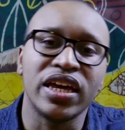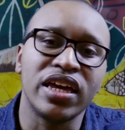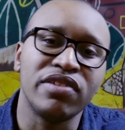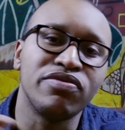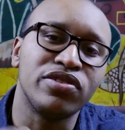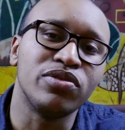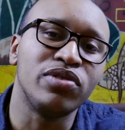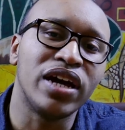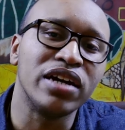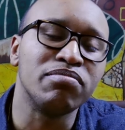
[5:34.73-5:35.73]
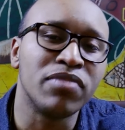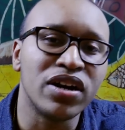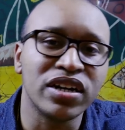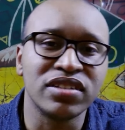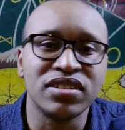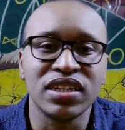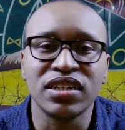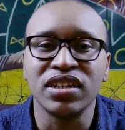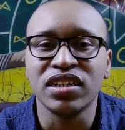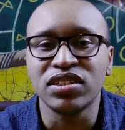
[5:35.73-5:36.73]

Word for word: if you like marketing,